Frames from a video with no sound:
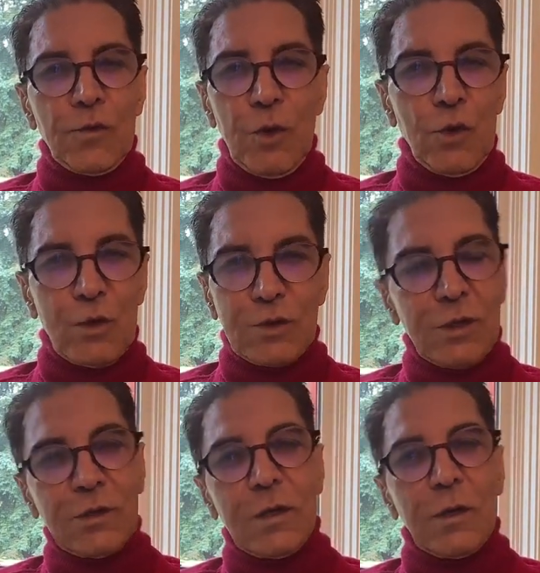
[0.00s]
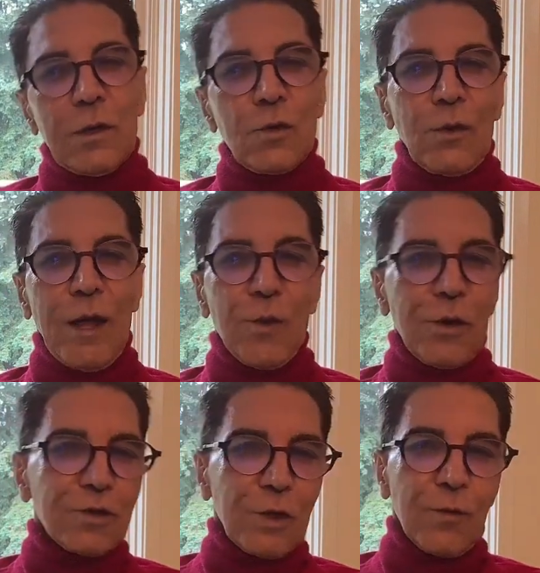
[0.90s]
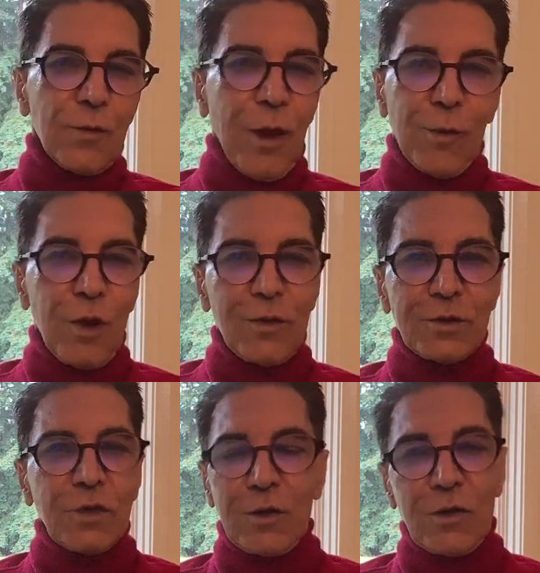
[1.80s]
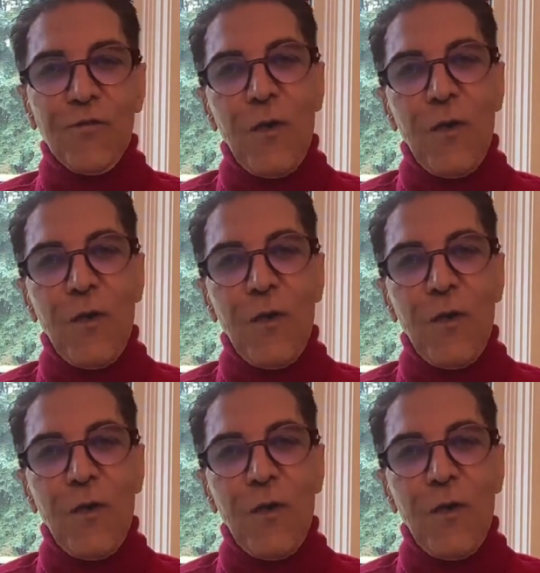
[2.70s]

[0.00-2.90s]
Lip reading: New York City, in collaboration with my brother Dr.